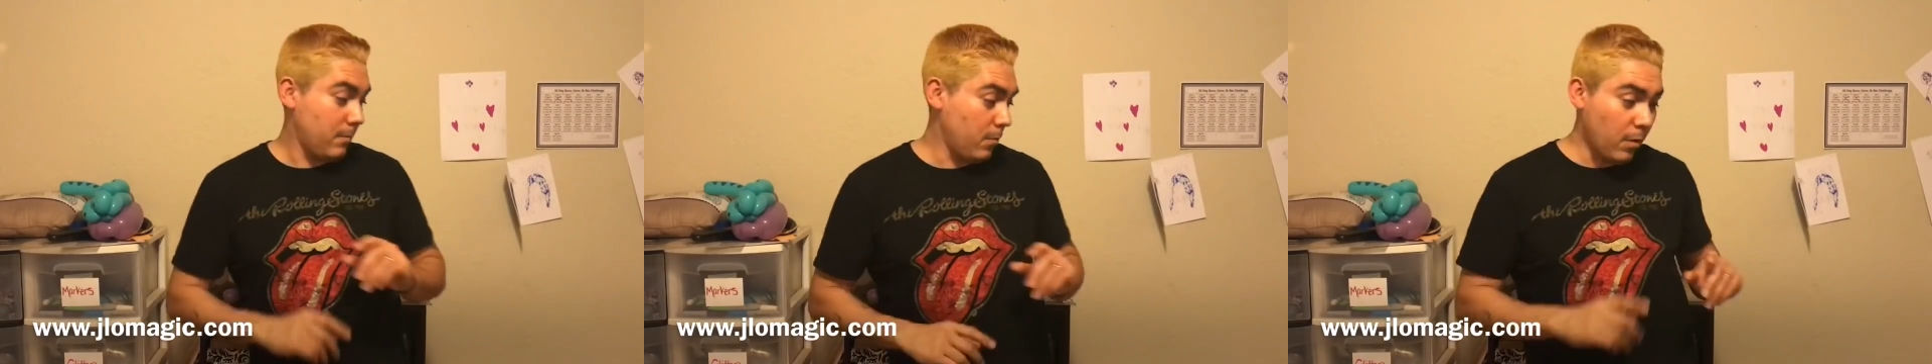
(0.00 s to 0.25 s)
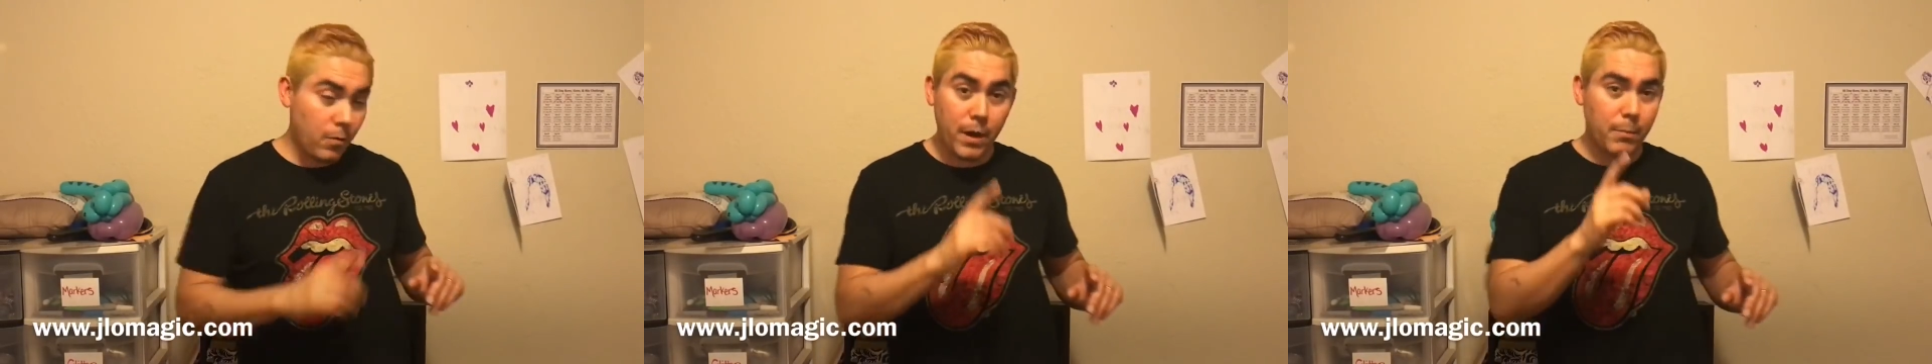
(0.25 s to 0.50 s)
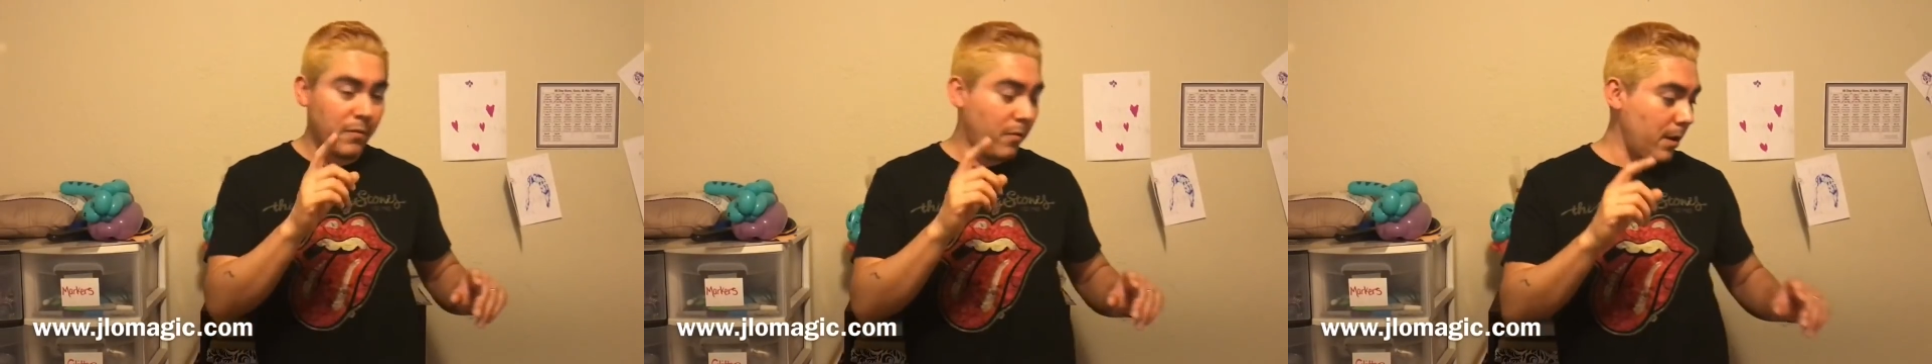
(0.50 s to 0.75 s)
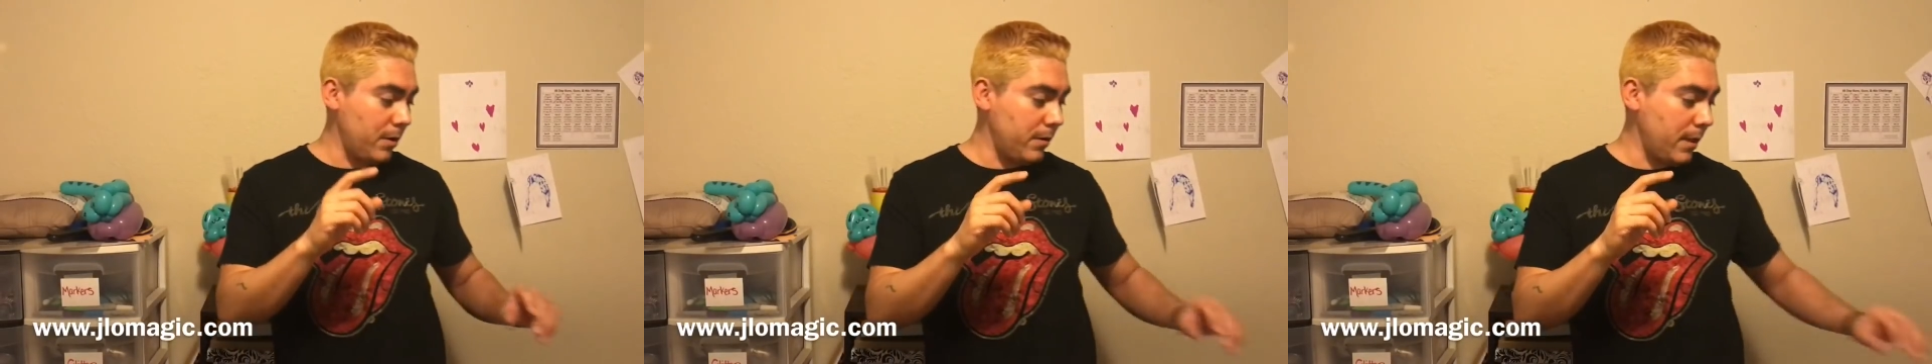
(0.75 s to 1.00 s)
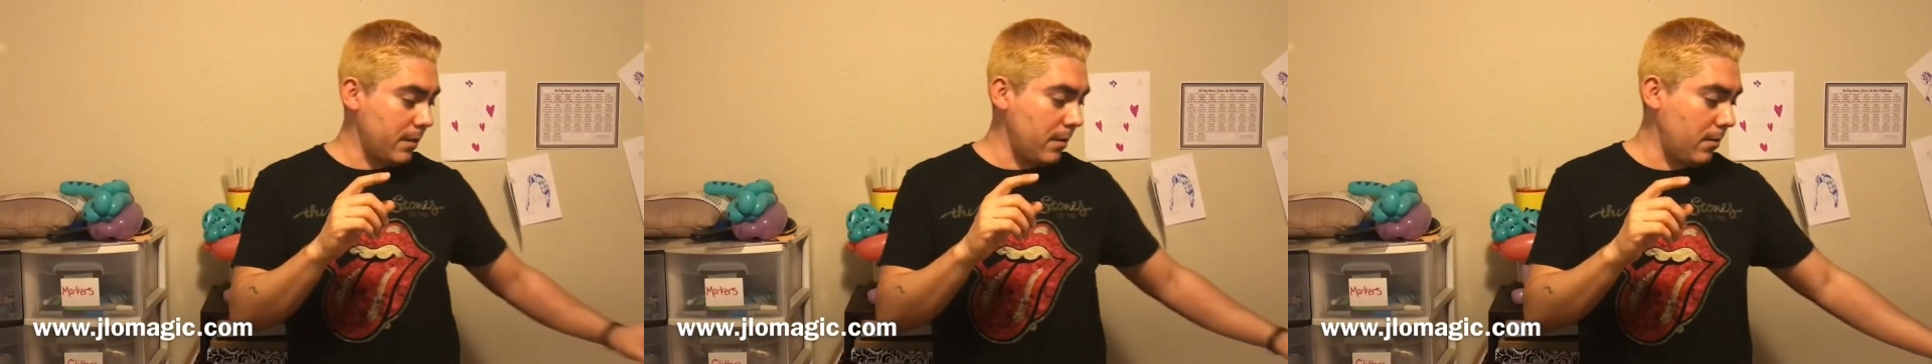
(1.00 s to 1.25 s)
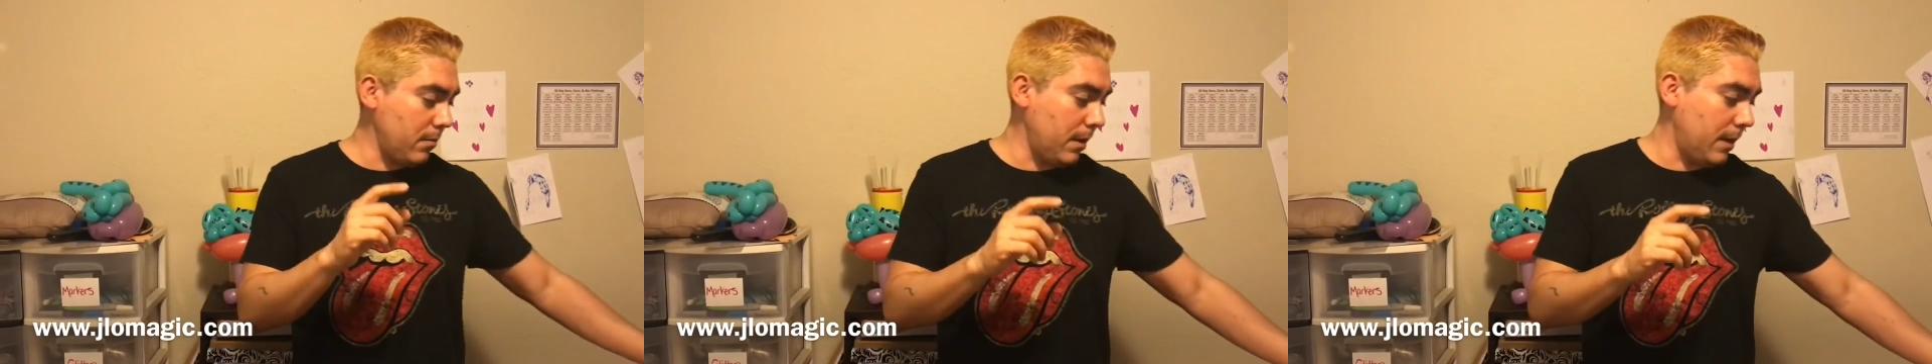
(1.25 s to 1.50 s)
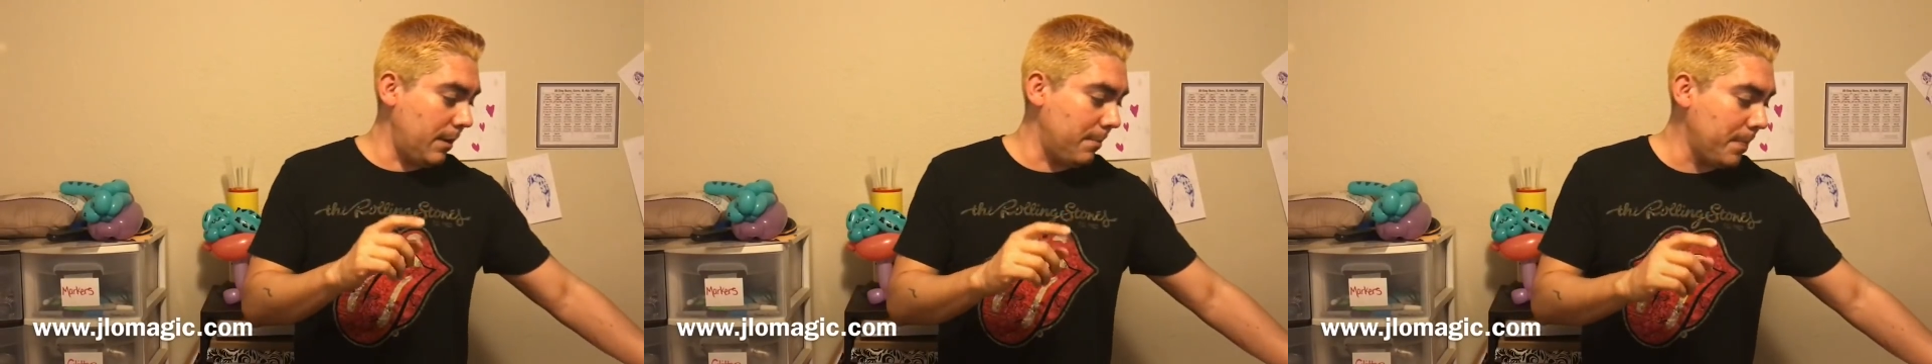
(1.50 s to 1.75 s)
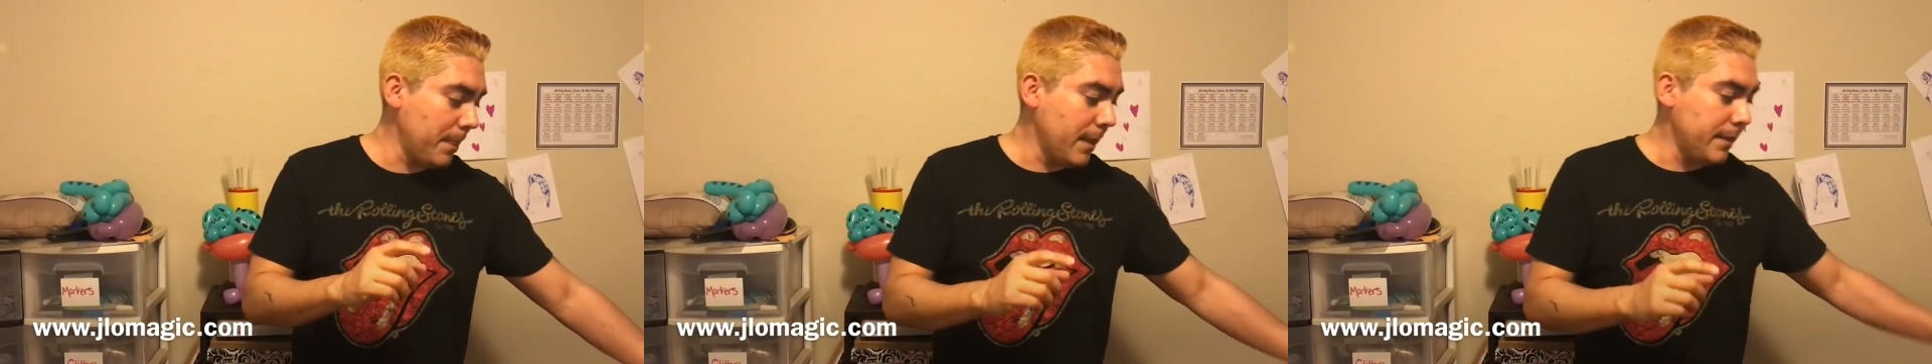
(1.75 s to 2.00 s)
Real quick before I do that though,